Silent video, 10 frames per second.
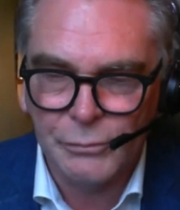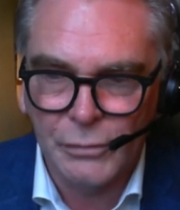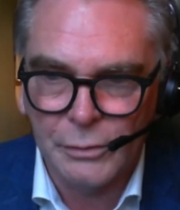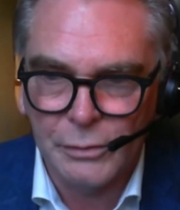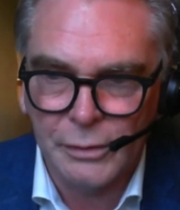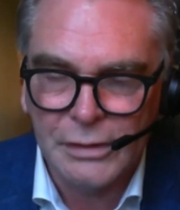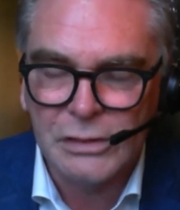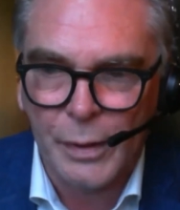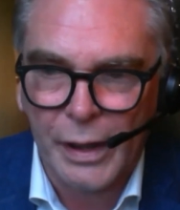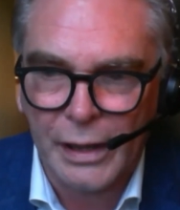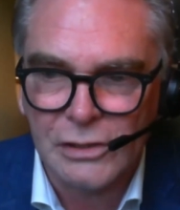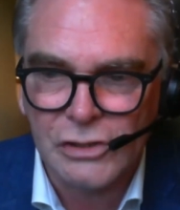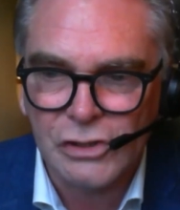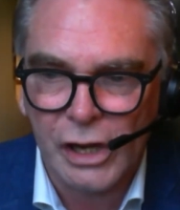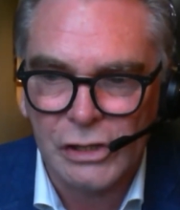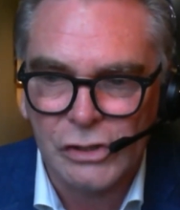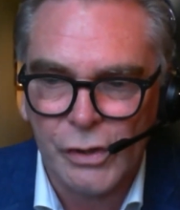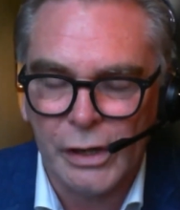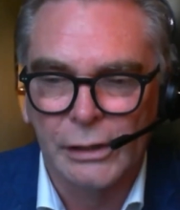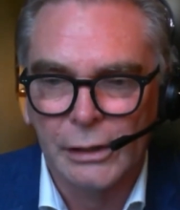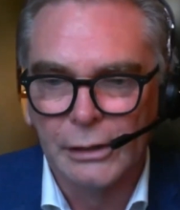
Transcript: interbank exchange rate,